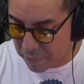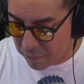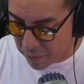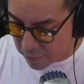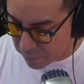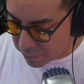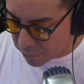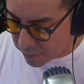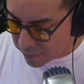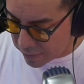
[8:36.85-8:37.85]
Volume
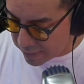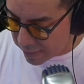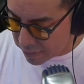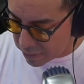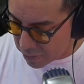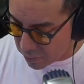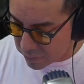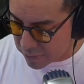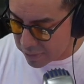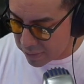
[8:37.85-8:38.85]
3, because I
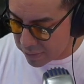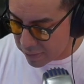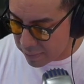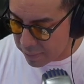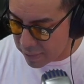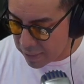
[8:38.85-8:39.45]
don't see them